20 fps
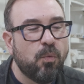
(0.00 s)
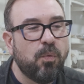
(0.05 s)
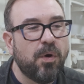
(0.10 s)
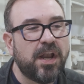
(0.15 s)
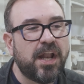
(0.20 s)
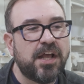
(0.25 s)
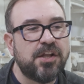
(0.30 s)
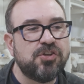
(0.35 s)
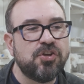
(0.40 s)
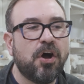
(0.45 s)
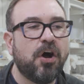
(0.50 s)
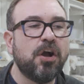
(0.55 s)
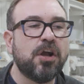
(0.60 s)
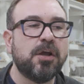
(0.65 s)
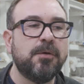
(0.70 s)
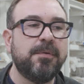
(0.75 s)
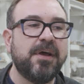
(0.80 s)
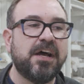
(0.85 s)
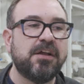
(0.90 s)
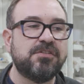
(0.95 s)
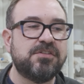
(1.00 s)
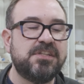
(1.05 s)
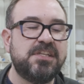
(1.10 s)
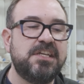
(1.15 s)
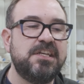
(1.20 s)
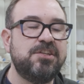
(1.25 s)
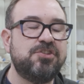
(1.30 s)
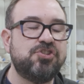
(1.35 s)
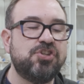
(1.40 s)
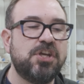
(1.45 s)
When I talk about
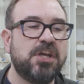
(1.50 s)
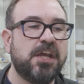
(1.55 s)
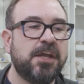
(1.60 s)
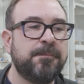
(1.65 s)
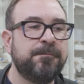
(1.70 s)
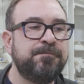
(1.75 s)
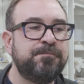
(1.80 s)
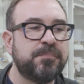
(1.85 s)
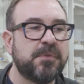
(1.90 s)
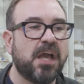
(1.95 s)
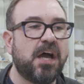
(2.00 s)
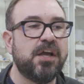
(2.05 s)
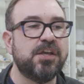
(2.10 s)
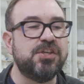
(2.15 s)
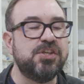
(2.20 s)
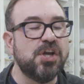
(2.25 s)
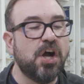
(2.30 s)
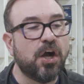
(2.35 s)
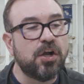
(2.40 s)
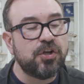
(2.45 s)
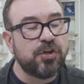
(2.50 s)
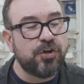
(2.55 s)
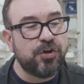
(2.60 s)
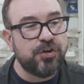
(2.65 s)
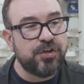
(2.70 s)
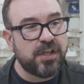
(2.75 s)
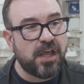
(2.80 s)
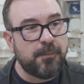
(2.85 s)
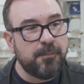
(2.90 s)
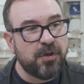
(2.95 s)
teaching a younger
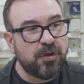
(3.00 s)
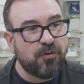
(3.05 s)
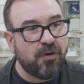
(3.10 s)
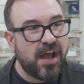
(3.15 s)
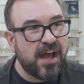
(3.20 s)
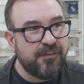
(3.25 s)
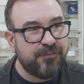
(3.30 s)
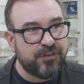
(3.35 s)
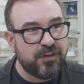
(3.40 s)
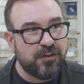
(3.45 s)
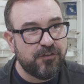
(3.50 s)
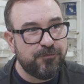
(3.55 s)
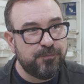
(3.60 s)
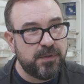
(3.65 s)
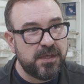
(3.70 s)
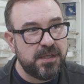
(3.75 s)
demographic of